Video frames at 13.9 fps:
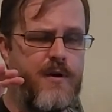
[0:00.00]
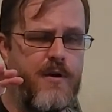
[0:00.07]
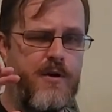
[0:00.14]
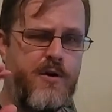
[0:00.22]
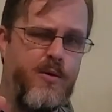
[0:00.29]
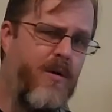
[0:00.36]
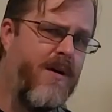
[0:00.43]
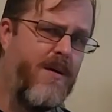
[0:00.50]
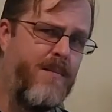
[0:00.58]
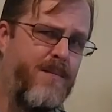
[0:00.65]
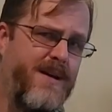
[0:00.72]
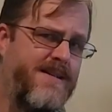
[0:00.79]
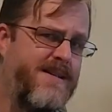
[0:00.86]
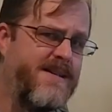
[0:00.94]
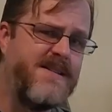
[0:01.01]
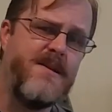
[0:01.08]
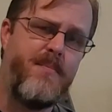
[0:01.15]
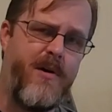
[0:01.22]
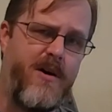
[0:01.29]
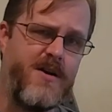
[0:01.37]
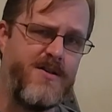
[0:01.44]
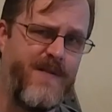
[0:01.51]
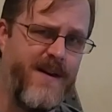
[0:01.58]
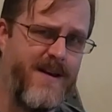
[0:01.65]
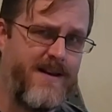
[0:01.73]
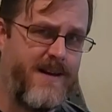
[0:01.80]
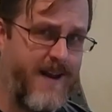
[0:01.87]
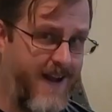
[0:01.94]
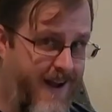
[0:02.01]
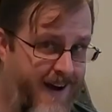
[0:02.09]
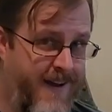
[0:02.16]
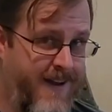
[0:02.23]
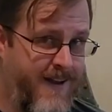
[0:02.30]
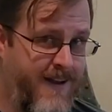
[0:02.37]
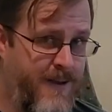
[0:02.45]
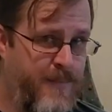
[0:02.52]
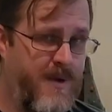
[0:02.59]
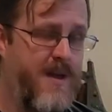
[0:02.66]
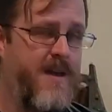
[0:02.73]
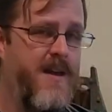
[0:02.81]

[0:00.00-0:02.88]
you're a big Disney Parks fan like I am,